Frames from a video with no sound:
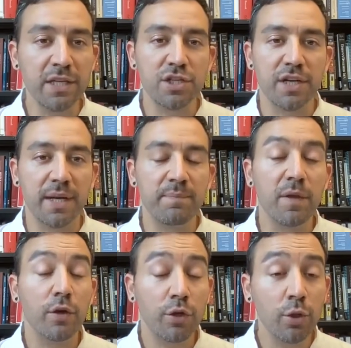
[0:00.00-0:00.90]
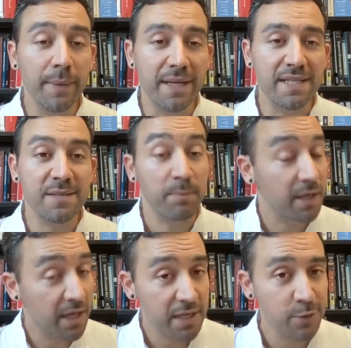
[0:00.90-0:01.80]
Nietzsche, humans,
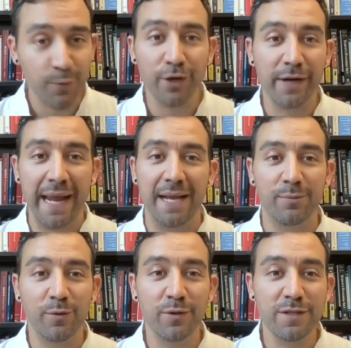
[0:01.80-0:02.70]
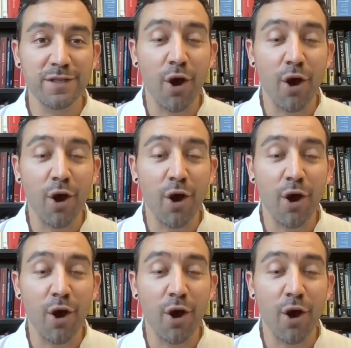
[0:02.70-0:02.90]
because we are animals,